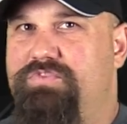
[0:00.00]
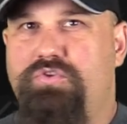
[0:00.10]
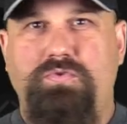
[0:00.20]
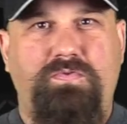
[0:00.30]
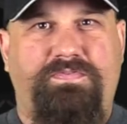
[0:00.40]

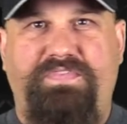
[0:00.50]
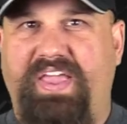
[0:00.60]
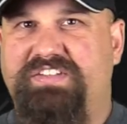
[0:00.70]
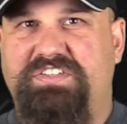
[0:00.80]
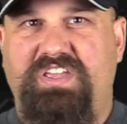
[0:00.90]
new
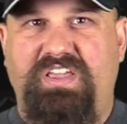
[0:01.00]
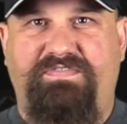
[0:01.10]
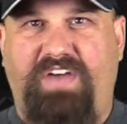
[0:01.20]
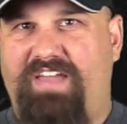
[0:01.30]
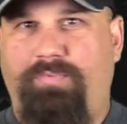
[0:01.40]
fancy
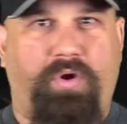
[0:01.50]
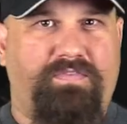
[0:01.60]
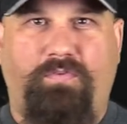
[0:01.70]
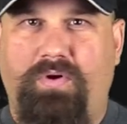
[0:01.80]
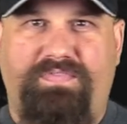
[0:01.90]

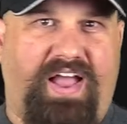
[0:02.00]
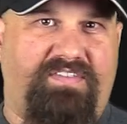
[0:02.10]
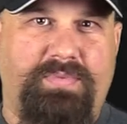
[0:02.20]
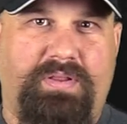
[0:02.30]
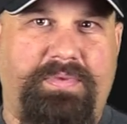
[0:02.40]

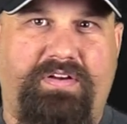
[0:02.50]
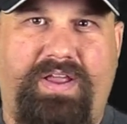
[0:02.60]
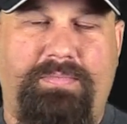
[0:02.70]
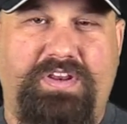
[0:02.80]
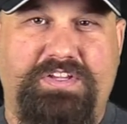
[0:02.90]
5.45 millimeter
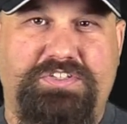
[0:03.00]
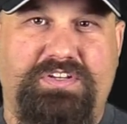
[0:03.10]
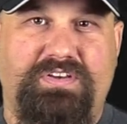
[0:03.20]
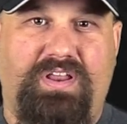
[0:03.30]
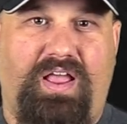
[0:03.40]

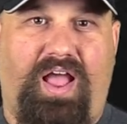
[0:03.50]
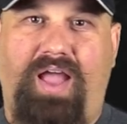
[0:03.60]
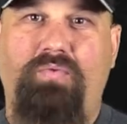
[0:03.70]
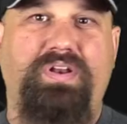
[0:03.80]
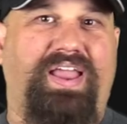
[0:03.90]
ammunition,
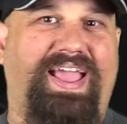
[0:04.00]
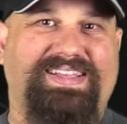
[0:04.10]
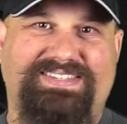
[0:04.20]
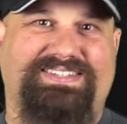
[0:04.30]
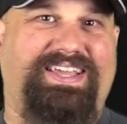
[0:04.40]
I wouldn't
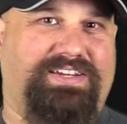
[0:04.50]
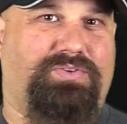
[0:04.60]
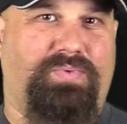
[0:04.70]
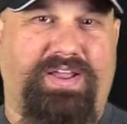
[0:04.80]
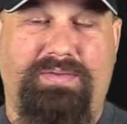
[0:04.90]
hesitate
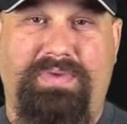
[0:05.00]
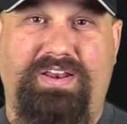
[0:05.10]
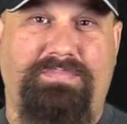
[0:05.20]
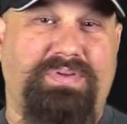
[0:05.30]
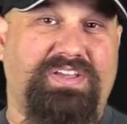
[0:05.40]
to
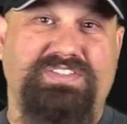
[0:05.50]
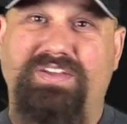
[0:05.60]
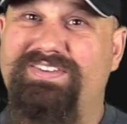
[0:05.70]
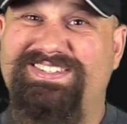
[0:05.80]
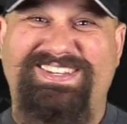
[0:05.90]
recommend it because
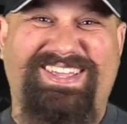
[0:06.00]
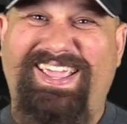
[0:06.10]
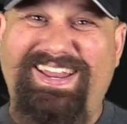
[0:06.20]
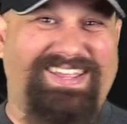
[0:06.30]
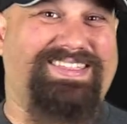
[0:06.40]
there isn't
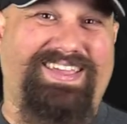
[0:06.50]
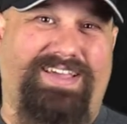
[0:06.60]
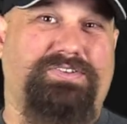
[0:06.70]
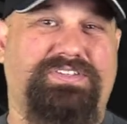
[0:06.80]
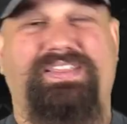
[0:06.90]
anything
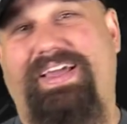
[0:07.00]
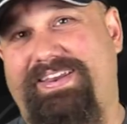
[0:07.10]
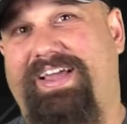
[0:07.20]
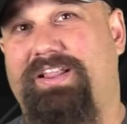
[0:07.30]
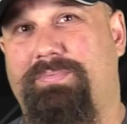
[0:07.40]
else in
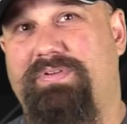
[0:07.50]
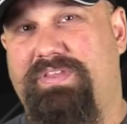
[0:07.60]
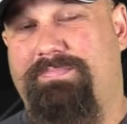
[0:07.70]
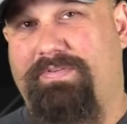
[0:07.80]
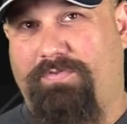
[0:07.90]
that caliber
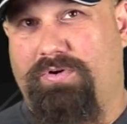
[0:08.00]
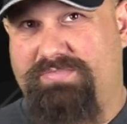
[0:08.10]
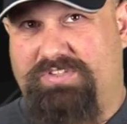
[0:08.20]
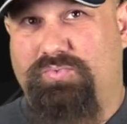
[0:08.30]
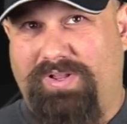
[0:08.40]
that
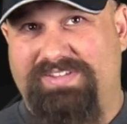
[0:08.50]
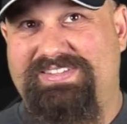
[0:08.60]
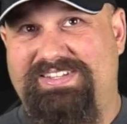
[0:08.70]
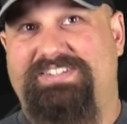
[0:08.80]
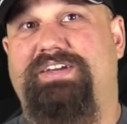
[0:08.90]
performs as well as this